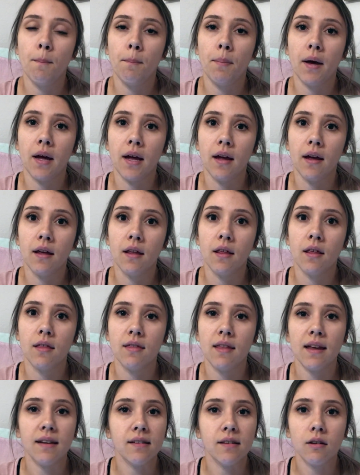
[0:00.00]
But
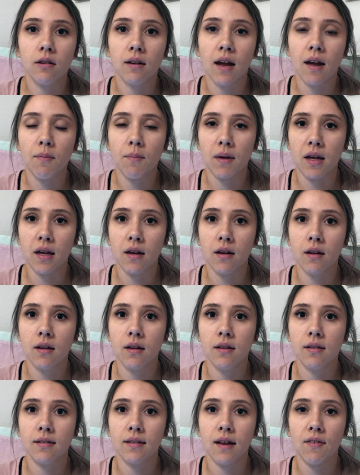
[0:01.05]
that still gave me
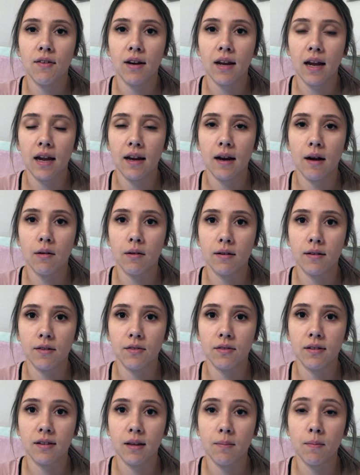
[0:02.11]
7 to 8 hours
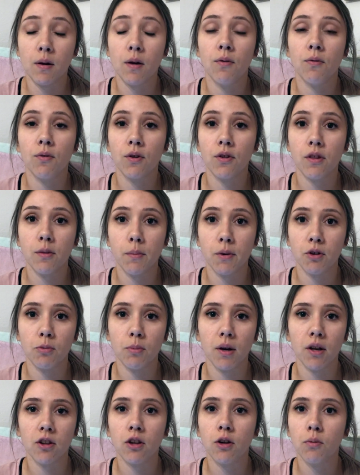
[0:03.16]
of sleep for the most part.